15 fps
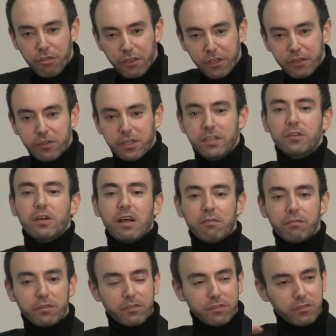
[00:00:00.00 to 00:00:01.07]
theory, you
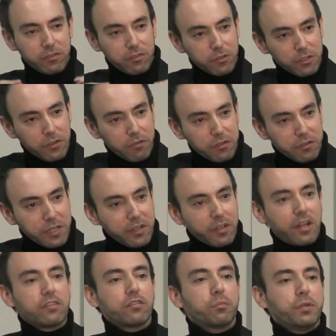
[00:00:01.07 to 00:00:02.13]
have a certain
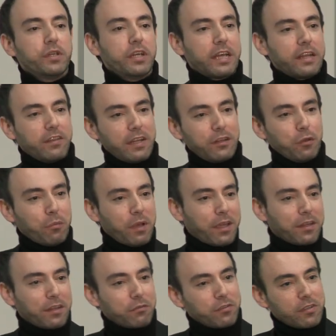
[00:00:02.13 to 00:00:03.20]
theoretical underpinning, and then you
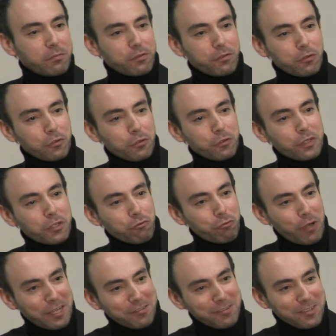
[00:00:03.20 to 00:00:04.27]
make an exception, you
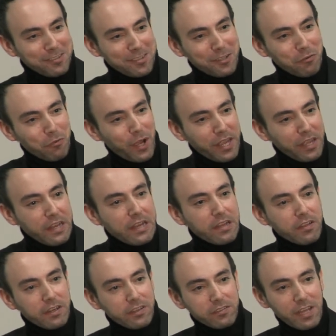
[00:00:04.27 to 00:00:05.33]
correct it in a way
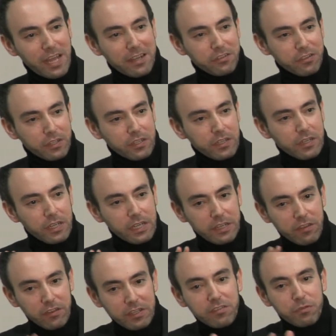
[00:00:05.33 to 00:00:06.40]
that it actually,
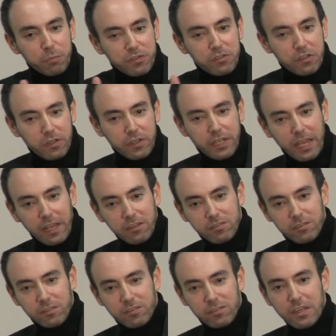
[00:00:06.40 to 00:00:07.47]
in these particular
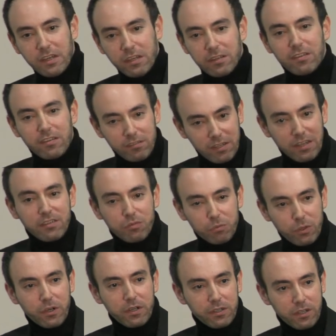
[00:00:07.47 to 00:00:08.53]
cases, does
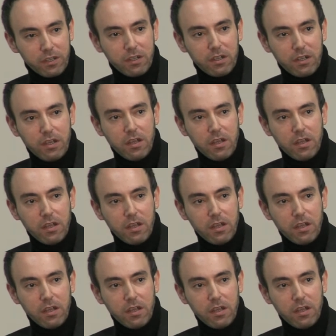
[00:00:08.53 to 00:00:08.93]
work